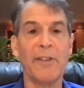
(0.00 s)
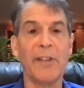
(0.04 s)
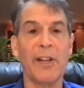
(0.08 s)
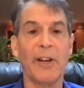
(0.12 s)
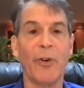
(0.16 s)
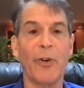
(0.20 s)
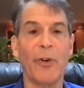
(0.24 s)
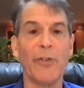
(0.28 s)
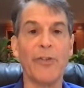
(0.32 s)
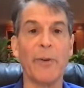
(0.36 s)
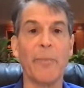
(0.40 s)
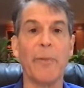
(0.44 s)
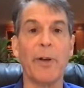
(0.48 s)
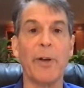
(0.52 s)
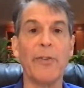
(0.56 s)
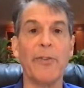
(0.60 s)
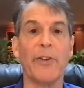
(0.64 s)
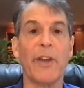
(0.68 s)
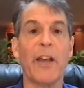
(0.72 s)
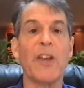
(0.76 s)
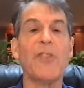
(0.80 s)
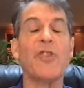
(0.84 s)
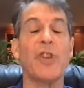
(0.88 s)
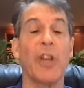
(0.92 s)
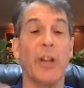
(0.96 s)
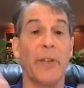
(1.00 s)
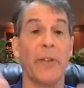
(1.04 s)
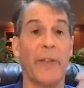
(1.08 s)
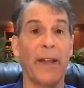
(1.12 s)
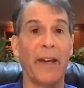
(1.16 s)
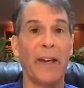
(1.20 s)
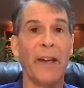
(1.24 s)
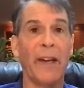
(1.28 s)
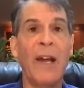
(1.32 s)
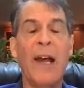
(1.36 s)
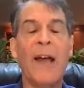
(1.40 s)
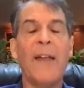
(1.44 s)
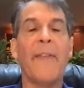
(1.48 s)
as a position
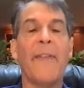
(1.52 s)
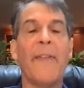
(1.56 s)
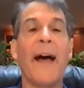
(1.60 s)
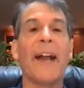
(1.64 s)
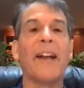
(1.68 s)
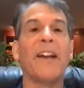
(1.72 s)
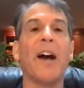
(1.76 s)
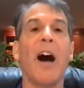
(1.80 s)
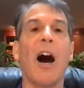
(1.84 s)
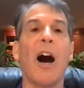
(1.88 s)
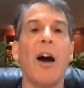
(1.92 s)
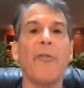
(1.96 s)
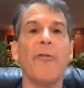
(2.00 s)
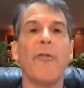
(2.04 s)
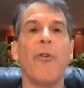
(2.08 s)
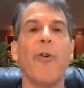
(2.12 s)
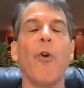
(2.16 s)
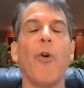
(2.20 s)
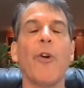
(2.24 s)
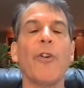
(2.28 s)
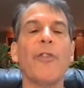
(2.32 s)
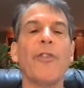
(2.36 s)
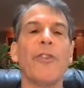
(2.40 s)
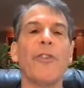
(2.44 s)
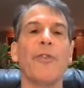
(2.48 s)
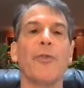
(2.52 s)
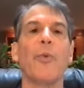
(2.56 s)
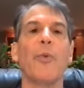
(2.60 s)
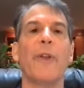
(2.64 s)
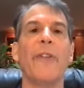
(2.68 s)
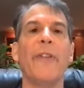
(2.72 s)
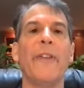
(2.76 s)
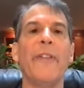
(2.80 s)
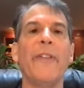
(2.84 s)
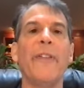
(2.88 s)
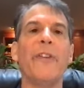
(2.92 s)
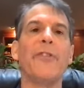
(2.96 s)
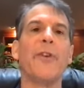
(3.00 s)
that God force is
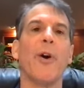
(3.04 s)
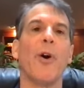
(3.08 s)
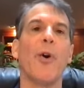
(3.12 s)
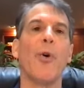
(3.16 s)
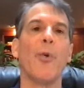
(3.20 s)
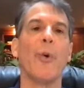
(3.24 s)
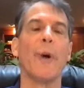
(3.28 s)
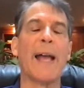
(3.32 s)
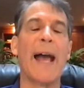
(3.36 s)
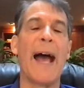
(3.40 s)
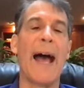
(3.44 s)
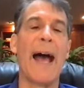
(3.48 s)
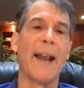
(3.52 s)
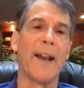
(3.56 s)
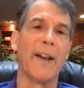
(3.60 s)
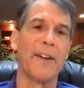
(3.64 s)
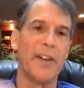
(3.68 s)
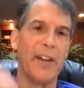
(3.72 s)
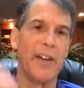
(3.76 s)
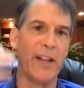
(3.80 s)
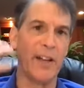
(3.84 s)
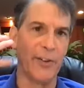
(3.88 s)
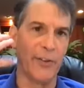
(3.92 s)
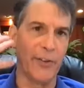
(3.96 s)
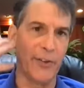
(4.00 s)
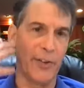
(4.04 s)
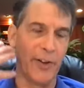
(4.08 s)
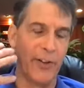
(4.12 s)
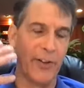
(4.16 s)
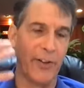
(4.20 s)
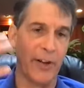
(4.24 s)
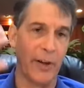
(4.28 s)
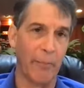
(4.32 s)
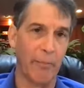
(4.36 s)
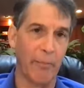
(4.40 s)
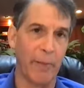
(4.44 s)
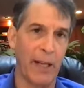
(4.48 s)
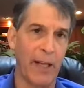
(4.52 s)
within this whole reality as
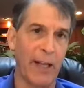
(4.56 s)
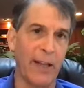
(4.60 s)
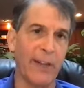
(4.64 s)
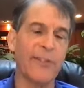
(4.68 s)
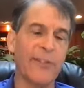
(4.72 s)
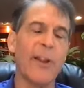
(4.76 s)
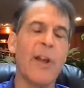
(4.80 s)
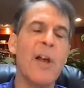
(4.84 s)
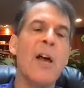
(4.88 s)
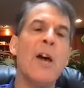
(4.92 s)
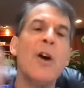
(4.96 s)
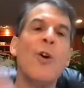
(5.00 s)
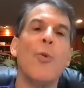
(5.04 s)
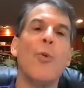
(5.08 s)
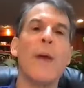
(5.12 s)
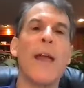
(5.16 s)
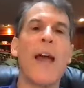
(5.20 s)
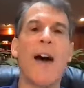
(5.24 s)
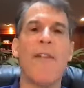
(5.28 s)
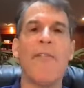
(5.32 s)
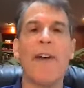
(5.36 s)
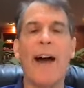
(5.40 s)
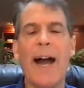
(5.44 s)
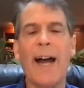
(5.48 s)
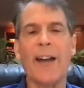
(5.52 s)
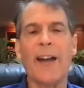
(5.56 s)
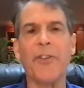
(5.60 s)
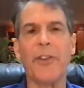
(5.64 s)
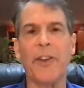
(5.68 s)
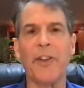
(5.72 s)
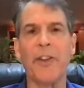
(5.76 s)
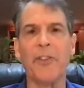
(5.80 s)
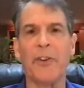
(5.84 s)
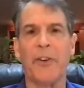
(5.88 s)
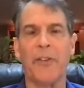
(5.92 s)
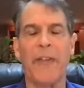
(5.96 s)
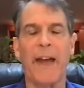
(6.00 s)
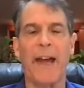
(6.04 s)
sentient beings. We have
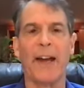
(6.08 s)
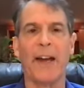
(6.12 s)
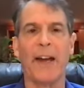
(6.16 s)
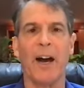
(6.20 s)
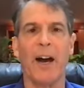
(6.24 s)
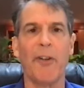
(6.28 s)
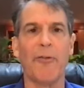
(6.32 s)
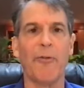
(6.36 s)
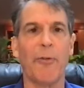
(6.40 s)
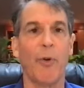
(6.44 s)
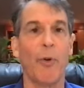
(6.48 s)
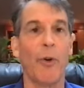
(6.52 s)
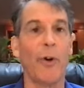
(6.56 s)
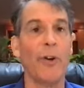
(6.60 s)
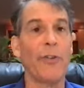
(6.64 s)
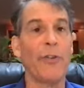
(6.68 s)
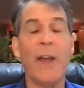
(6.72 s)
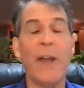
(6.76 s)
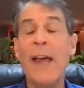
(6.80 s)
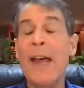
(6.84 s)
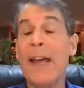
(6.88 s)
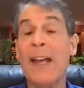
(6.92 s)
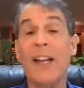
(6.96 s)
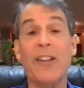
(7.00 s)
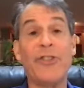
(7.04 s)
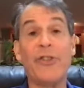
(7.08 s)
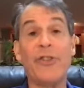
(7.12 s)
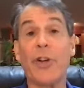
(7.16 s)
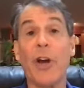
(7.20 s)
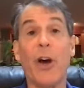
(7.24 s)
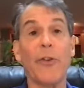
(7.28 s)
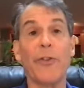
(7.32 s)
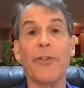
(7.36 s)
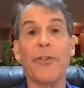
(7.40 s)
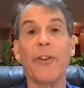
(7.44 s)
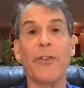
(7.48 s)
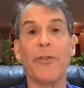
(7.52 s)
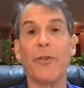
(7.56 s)
access to that God force. It
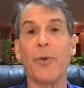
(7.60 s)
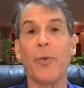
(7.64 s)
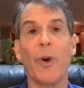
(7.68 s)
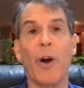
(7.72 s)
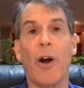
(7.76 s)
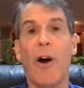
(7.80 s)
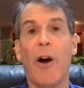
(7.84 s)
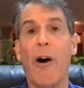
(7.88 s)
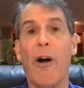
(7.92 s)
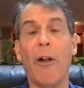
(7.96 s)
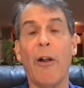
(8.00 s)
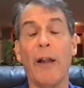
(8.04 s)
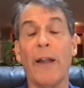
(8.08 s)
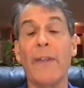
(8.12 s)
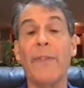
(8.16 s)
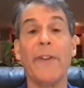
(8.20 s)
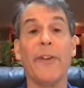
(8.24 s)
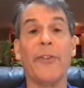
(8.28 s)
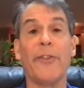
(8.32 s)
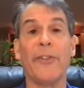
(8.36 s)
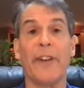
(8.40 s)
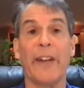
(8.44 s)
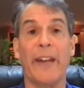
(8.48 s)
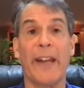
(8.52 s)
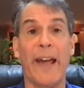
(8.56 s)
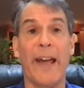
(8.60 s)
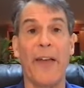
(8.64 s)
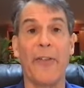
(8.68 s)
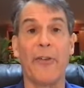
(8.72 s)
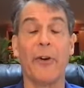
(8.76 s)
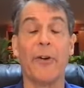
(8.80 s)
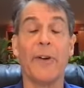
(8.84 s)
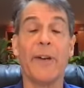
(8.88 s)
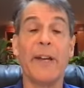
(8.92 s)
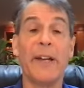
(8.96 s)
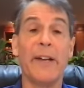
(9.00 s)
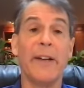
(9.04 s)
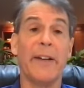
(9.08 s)
shows us we're all in this together,
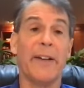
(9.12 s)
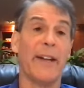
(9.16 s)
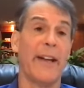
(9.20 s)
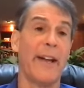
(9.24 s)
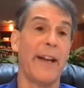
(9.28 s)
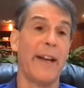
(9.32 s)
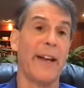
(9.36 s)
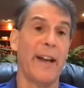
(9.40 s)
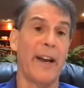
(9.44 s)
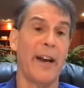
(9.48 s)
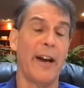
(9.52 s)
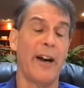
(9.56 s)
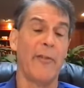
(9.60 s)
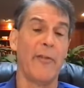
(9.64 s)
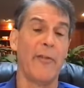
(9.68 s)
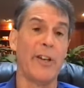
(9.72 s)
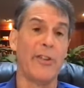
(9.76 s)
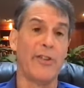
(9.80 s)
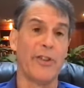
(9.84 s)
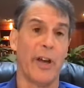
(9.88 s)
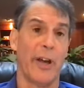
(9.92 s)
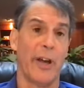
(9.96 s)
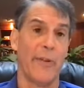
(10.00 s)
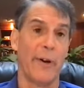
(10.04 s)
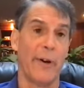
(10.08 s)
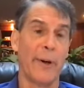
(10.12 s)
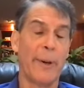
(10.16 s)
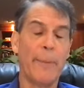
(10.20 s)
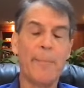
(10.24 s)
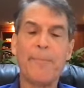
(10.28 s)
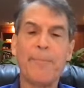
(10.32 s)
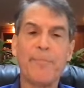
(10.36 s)
need to take care of each other.